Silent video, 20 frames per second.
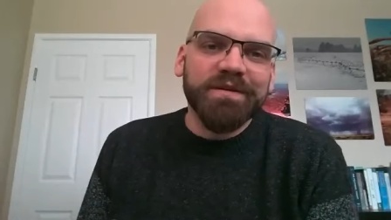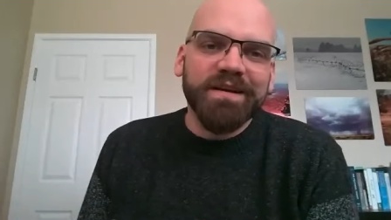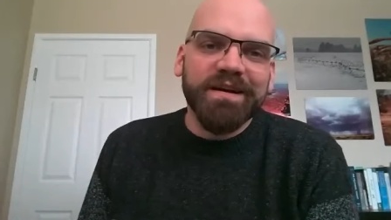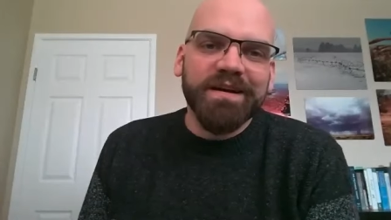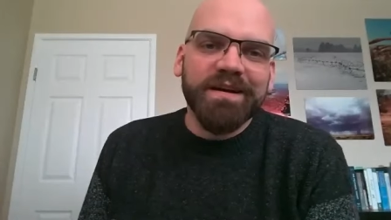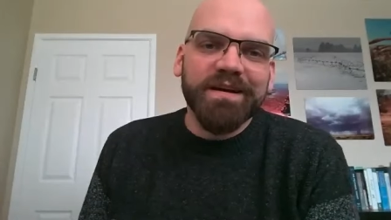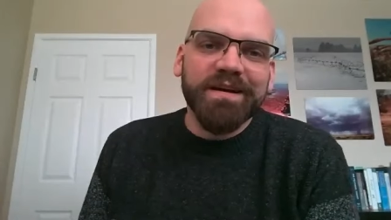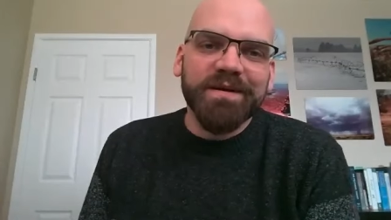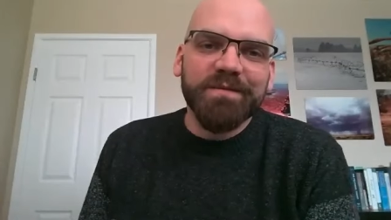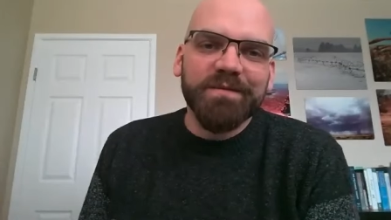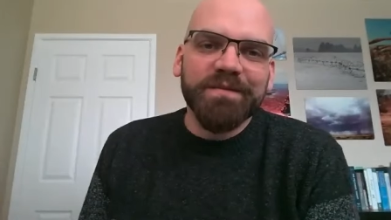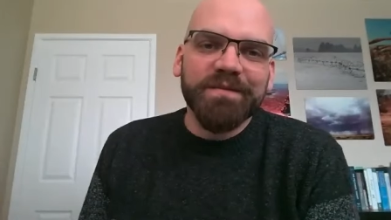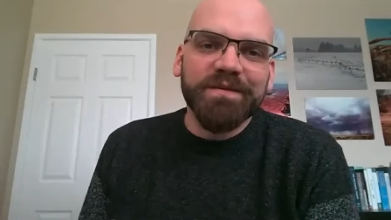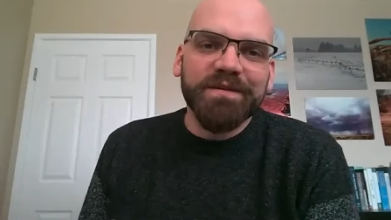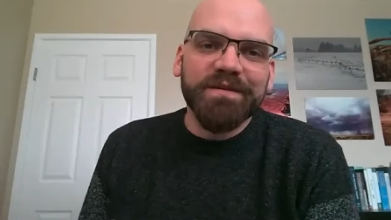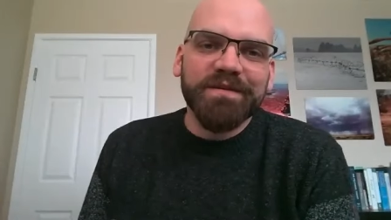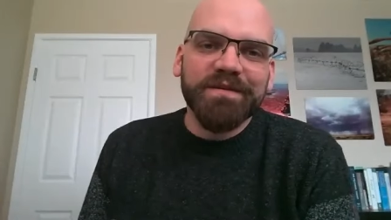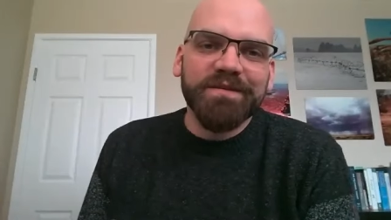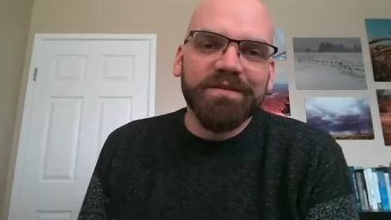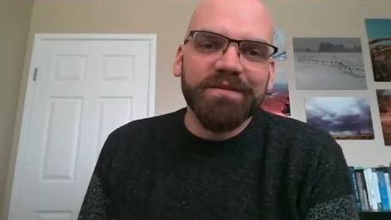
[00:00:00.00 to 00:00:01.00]
Um,
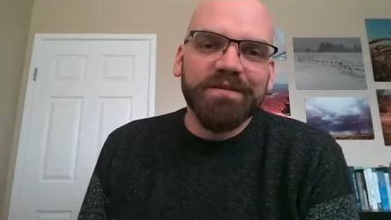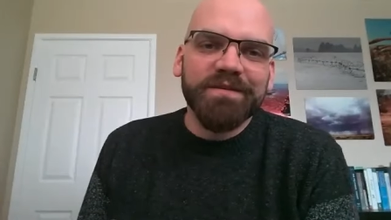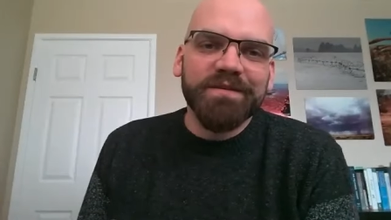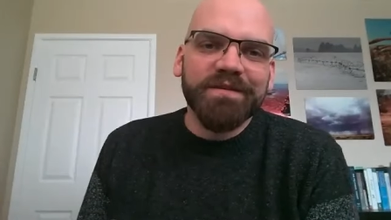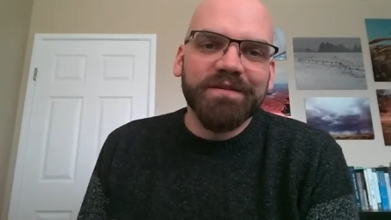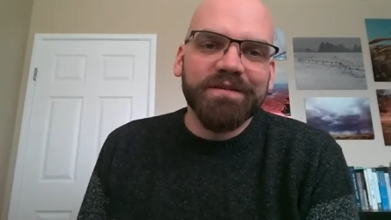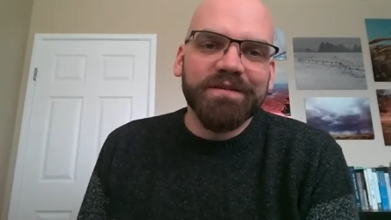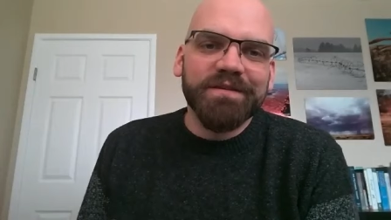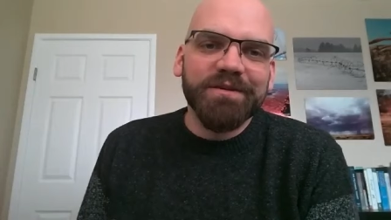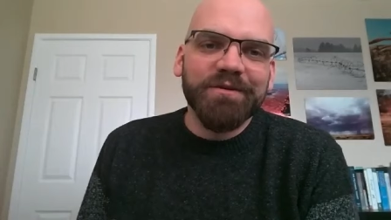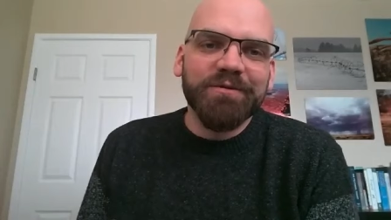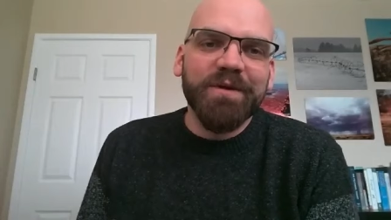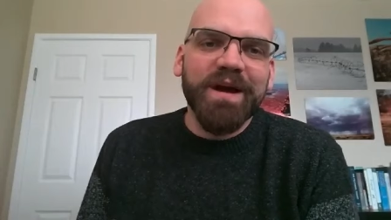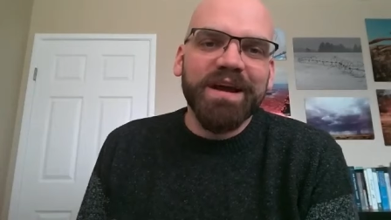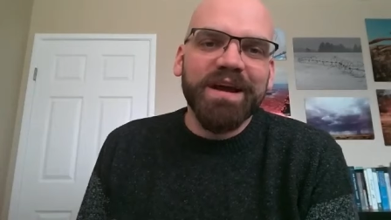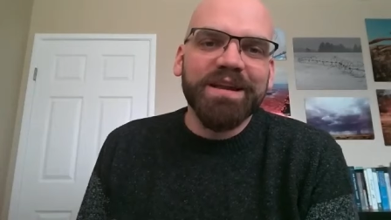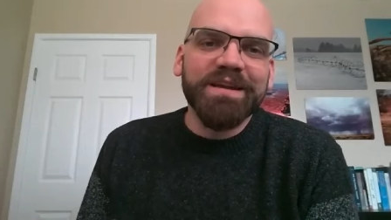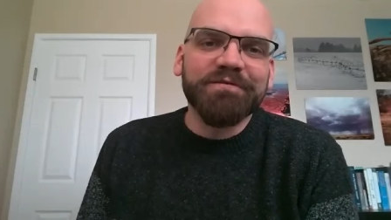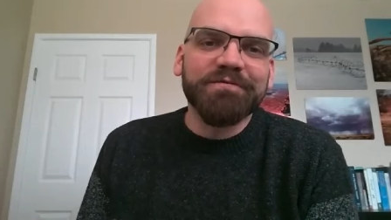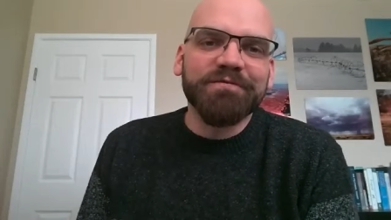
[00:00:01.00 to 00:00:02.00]
you, you're
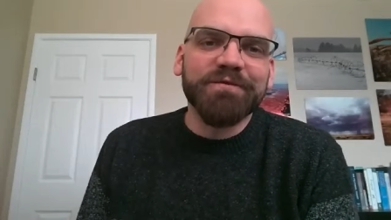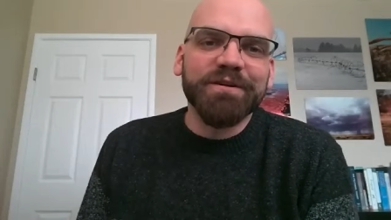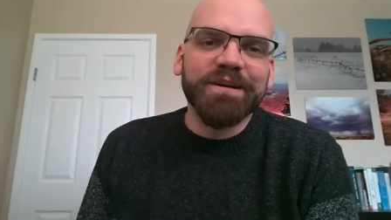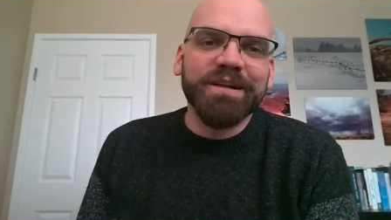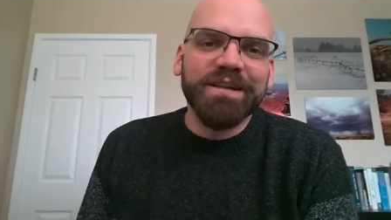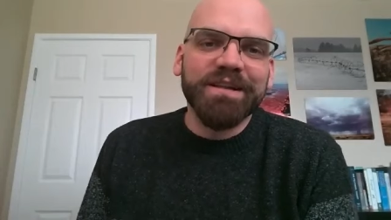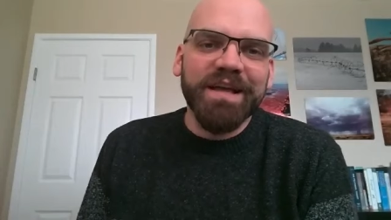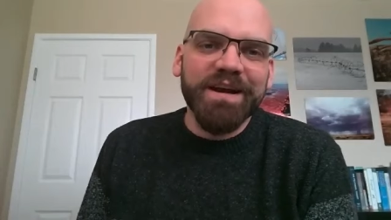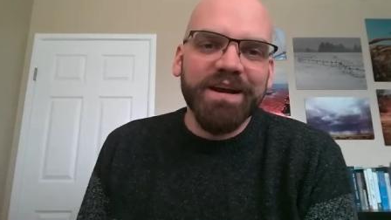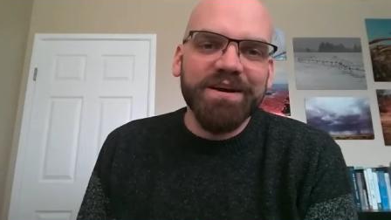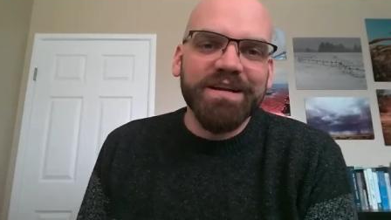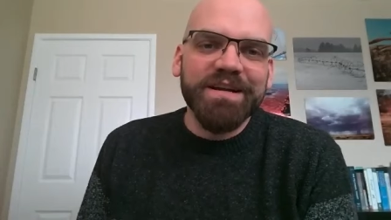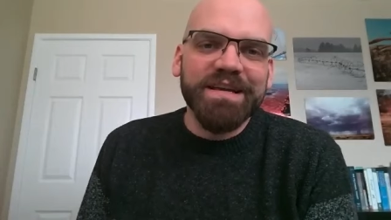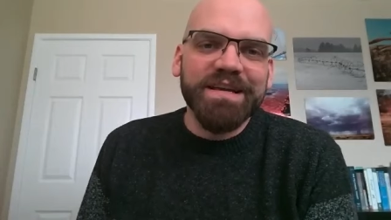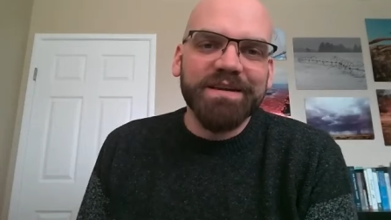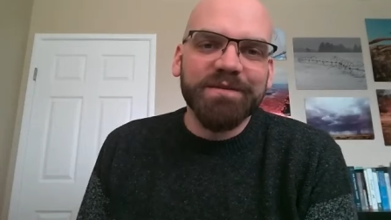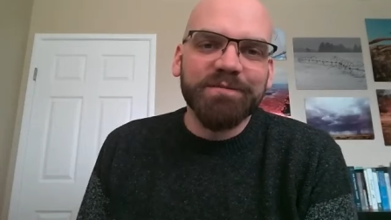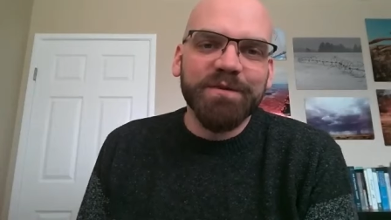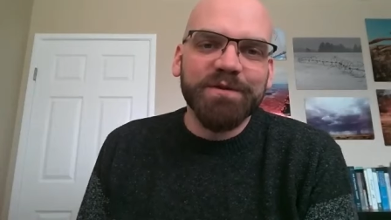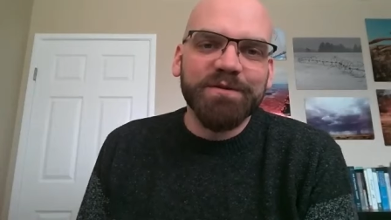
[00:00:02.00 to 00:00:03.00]
writing for clarity
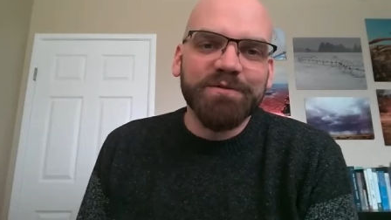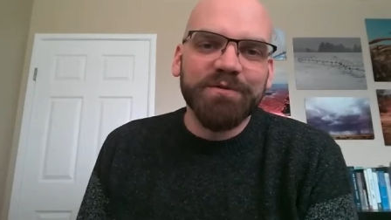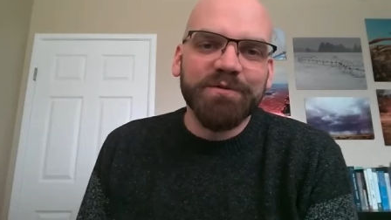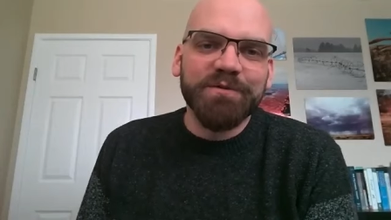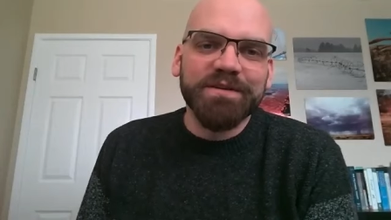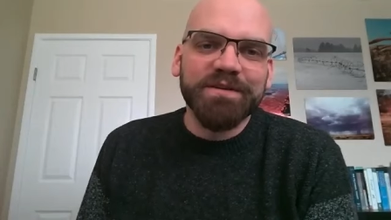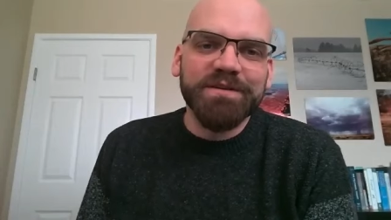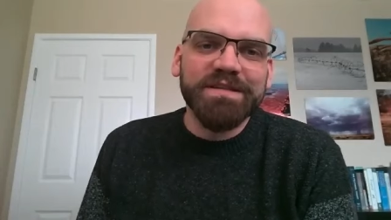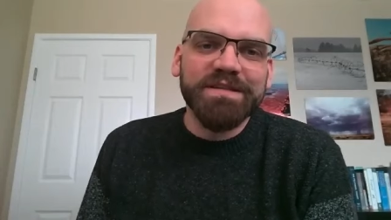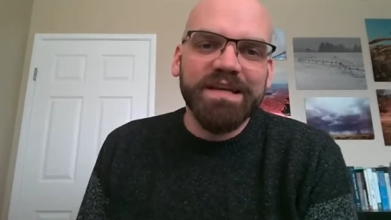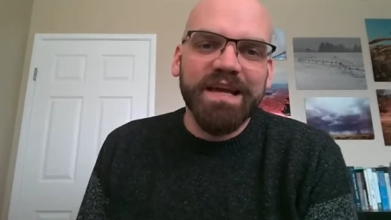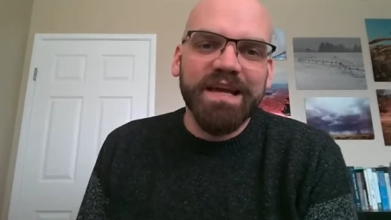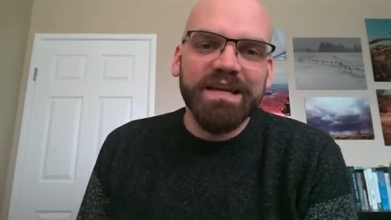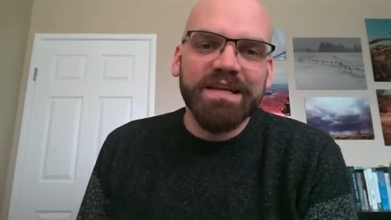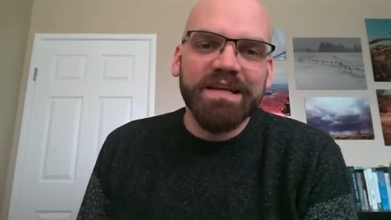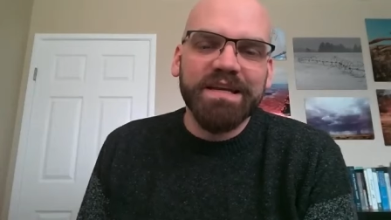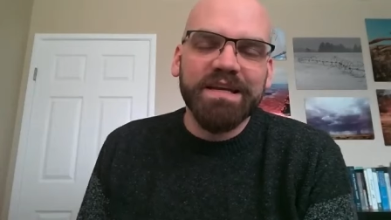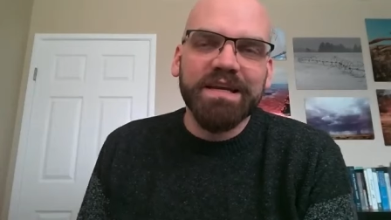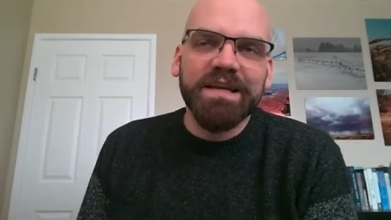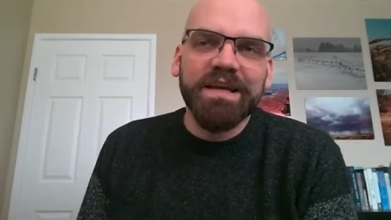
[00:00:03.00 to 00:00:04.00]
and mutual
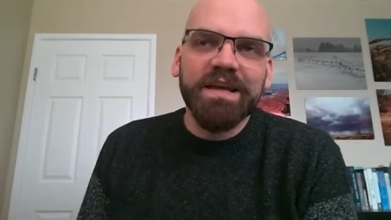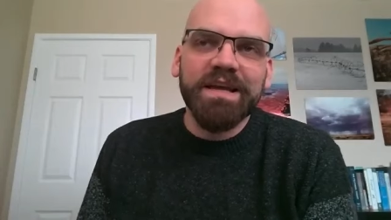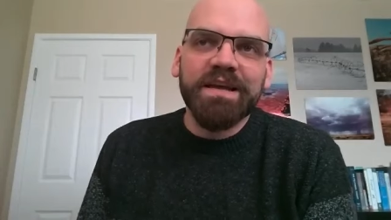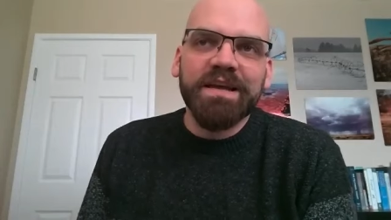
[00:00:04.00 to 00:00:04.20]
understanding.